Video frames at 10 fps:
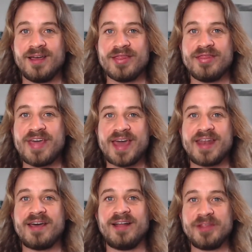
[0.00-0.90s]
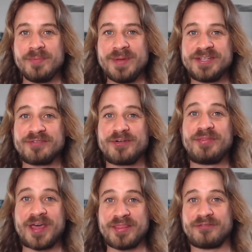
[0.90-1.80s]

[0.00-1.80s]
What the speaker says: than the